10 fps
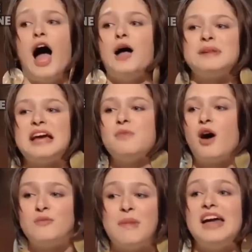I blame all the
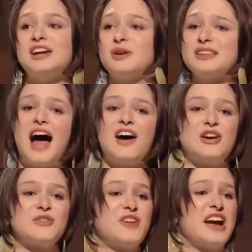men who allowed their
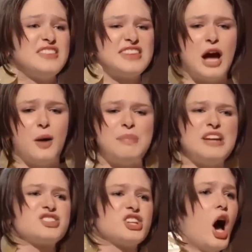friends to yell bitch
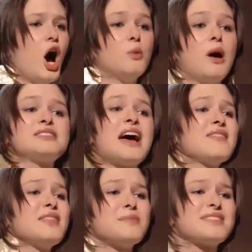and hoe while telling
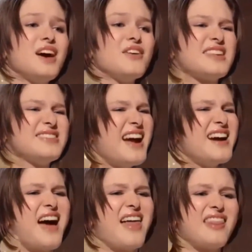themselves that they are
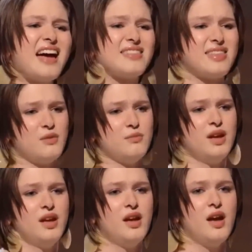not like them.
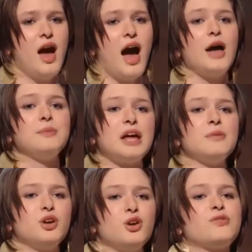I blame
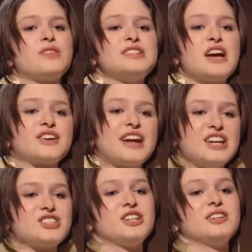you for the
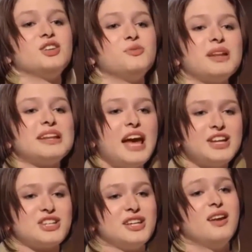degradation,
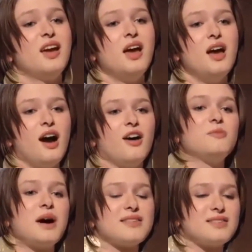humiliation of
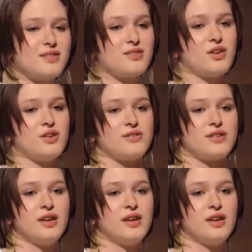my sisters.